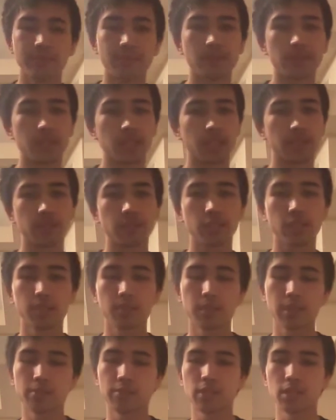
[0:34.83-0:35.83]
Now, if you look at
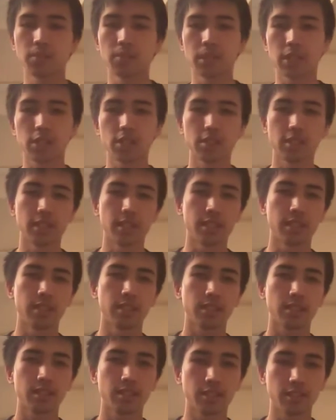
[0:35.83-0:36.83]
my first picture here,
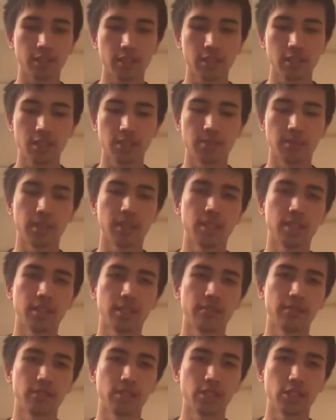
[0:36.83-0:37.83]
you're going to see why the
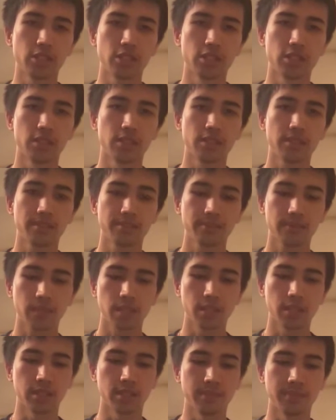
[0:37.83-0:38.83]
definition,
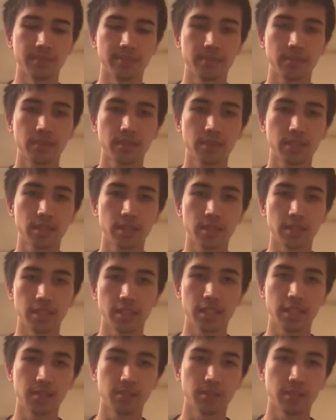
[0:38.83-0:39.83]
the
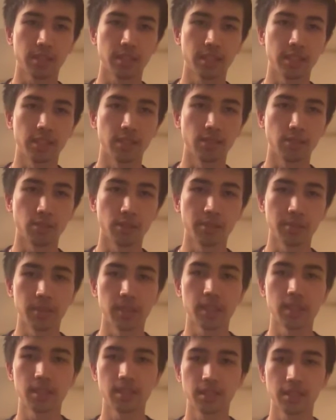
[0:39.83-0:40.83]
keyword here,
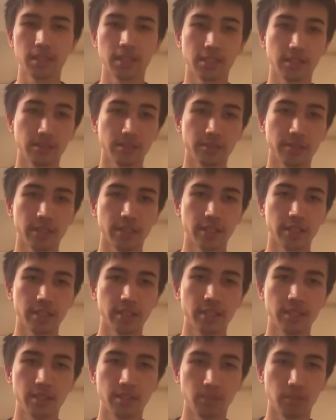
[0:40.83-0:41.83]
orbit, is very
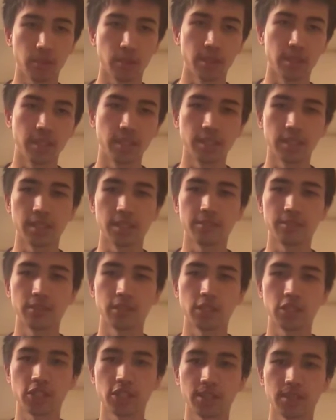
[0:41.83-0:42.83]
important in the
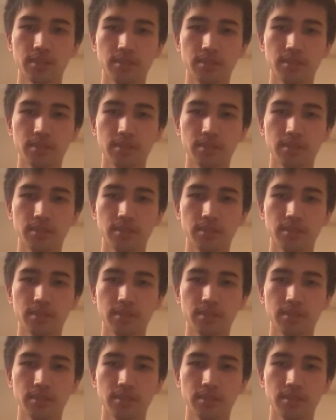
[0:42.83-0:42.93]
definition.